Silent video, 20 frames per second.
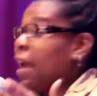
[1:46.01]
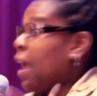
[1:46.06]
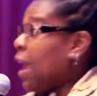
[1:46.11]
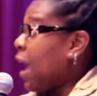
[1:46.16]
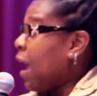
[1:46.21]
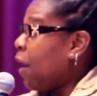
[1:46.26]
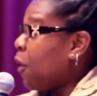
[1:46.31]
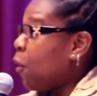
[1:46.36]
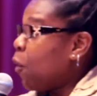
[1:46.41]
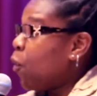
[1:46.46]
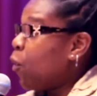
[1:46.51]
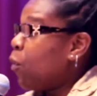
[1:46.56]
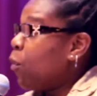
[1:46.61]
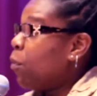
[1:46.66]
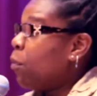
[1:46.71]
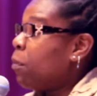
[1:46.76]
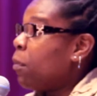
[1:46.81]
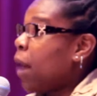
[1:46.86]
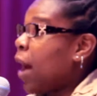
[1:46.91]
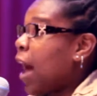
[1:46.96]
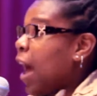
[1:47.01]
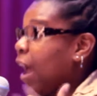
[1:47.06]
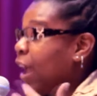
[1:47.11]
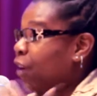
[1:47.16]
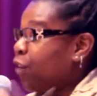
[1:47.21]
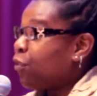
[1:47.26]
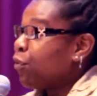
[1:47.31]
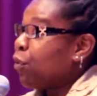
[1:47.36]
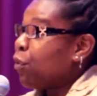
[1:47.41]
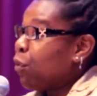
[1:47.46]
At home, I
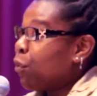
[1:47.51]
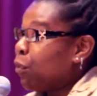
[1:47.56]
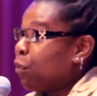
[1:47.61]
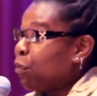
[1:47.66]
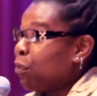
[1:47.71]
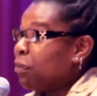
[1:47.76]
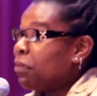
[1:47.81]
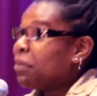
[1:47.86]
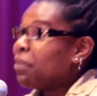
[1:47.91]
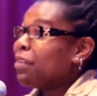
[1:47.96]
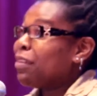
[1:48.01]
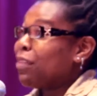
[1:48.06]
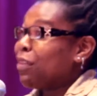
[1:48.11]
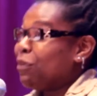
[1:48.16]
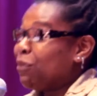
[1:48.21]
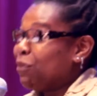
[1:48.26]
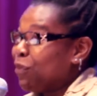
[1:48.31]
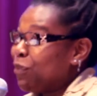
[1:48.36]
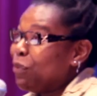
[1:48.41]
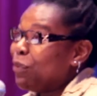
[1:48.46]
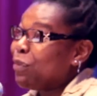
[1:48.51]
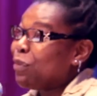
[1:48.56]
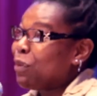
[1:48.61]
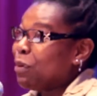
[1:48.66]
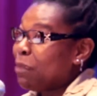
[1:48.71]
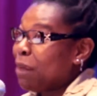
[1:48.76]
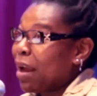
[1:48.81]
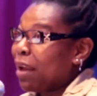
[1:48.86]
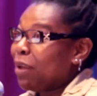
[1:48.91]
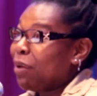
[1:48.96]
grow some foods
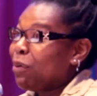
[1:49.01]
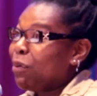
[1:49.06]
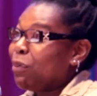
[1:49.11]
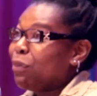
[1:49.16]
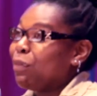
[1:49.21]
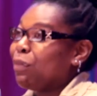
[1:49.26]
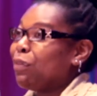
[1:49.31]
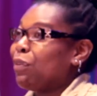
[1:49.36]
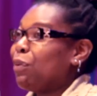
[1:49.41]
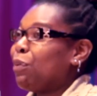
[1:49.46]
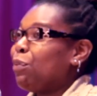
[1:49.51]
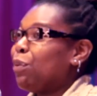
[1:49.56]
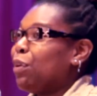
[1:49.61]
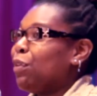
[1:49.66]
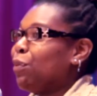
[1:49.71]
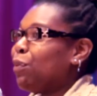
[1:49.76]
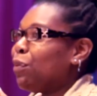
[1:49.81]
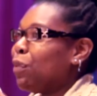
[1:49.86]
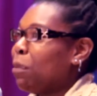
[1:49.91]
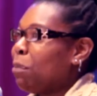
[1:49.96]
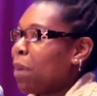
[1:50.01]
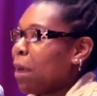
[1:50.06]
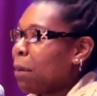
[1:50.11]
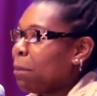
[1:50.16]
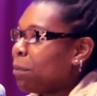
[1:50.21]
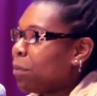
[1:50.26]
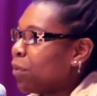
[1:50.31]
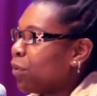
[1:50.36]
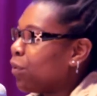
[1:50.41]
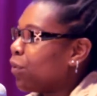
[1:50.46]
on my own. So we do the
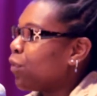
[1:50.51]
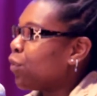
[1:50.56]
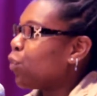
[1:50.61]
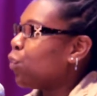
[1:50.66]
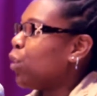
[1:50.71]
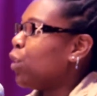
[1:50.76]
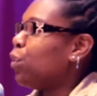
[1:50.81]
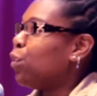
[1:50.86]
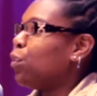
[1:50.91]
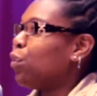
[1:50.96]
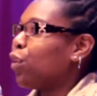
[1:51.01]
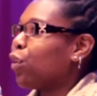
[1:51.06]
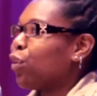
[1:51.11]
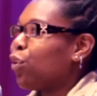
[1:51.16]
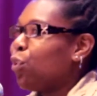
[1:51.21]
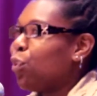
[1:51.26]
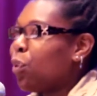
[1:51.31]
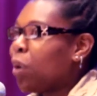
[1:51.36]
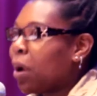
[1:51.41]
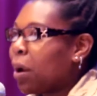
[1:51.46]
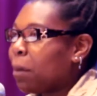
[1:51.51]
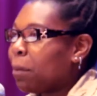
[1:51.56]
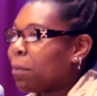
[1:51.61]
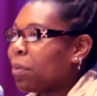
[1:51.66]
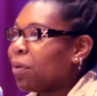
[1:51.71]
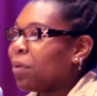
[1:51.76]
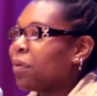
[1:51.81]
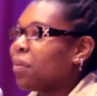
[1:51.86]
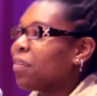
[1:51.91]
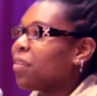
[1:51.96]
peppers, we do the
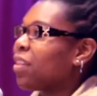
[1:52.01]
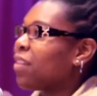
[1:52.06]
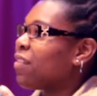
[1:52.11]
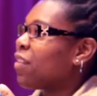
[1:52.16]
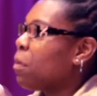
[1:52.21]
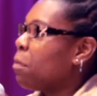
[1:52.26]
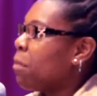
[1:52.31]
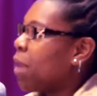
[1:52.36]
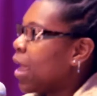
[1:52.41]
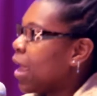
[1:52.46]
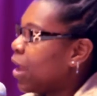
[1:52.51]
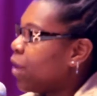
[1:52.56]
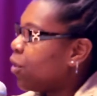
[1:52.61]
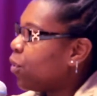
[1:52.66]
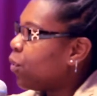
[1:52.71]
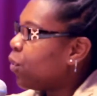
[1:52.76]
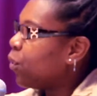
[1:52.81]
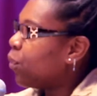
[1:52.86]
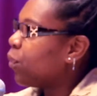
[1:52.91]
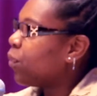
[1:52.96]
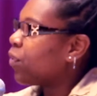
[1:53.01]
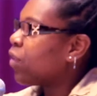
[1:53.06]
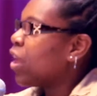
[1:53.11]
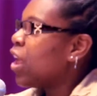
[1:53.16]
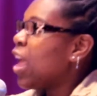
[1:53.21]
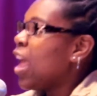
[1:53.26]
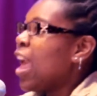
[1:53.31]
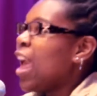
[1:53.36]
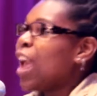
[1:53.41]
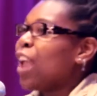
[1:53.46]
cucumbers, the tomatoes.
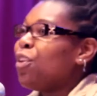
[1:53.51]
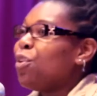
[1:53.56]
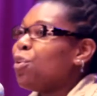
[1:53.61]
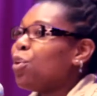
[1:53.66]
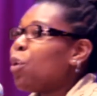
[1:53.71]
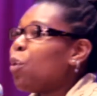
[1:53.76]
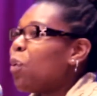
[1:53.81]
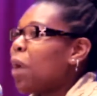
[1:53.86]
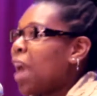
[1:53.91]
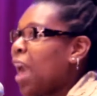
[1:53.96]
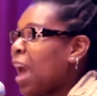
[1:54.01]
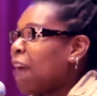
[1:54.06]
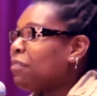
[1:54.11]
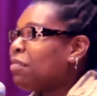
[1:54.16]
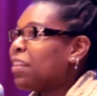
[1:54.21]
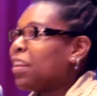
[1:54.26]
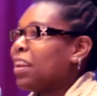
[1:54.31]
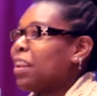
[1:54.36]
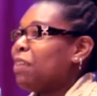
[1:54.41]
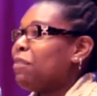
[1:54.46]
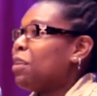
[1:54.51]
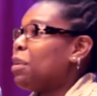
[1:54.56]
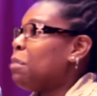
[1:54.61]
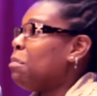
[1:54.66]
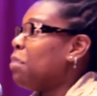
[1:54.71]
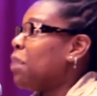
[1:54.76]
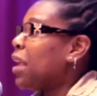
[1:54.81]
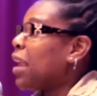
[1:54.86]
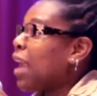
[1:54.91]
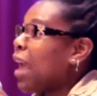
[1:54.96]
And you don't have to live in a
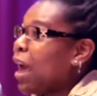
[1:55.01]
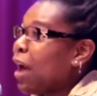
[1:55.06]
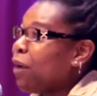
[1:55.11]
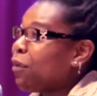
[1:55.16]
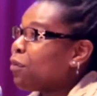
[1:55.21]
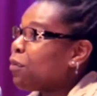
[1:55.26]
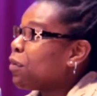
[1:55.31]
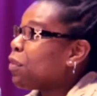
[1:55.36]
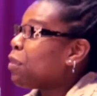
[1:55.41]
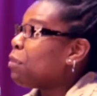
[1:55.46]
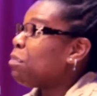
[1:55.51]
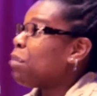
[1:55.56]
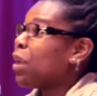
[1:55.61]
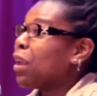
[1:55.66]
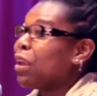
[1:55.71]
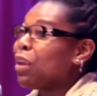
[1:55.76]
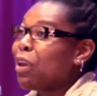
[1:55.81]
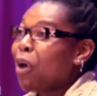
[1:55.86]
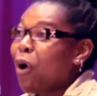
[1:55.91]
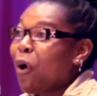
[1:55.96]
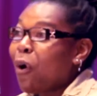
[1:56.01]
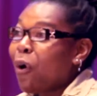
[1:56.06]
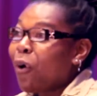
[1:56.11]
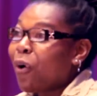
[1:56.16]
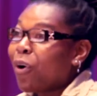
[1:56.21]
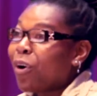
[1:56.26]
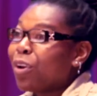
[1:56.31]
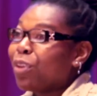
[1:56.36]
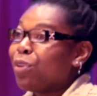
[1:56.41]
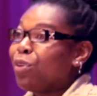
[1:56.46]
big house with a big
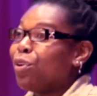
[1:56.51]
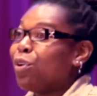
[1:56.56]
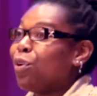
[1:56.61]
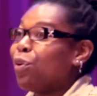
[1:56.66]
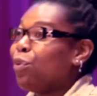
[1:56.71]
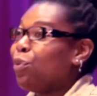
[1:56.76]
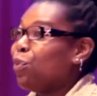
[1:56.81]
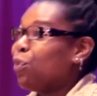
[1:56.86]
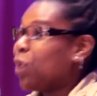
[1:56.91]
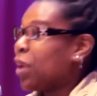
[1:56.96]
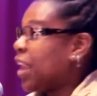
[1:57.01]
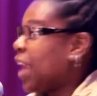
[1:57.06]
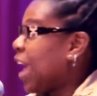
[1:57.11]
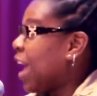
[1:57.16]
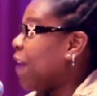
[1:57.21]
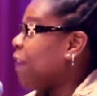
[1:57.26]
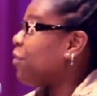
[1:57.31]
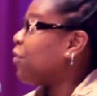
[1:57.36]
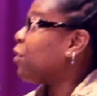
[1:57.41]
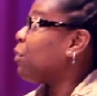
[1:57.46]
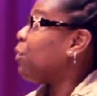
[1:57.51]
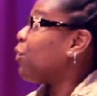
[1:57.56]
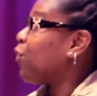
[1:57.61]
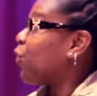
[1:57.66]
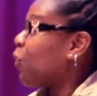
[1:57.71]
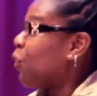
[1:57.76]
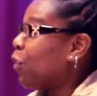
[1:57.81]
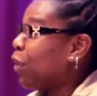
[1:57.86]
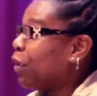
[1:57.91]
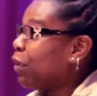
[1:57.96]
yard. You can have some
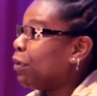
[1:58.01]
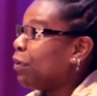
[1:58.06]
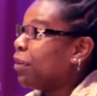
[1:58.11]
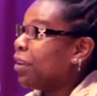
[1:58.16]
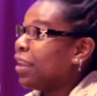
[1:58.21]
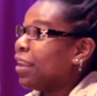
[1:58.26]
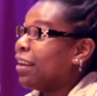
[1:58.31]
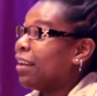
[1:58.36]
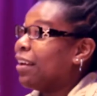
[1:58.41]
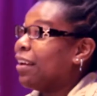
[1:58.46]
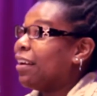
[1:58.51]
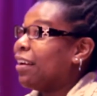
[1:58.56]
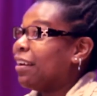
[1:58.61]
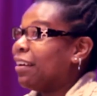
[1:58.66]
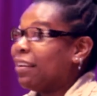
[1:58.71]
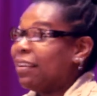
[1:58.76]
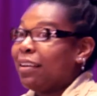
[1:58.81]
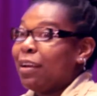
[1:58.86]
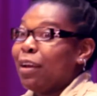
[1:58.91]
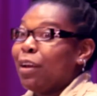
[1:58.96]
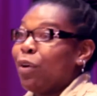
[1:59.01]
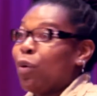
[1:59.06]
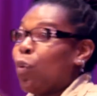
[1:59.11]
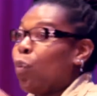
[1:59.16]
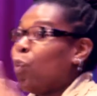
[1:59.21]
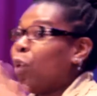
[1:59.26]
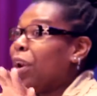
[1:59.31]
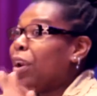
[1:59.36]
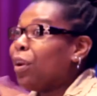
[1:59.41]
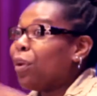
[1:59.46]
soil in a
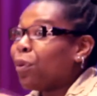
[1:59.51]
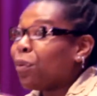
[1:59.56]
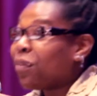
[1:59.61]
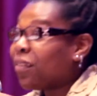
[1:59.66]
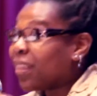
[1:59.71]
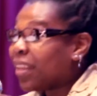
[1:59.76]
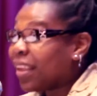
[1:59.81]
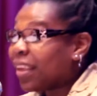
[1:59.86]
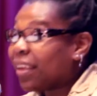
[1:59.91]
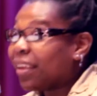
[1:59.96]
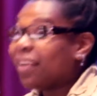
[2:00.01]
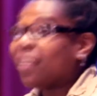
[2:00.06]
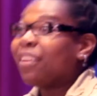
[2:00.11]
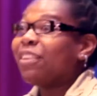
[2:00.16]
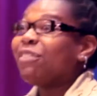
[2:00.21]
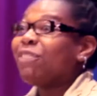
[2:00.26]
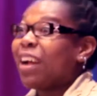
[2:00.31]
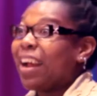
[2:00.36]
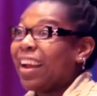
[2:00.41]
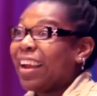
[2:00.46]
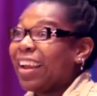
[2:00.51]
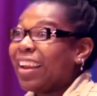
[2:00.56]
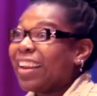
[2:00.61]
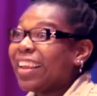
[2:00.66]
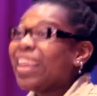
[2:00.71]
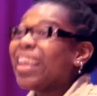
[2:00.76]
windowsill, right?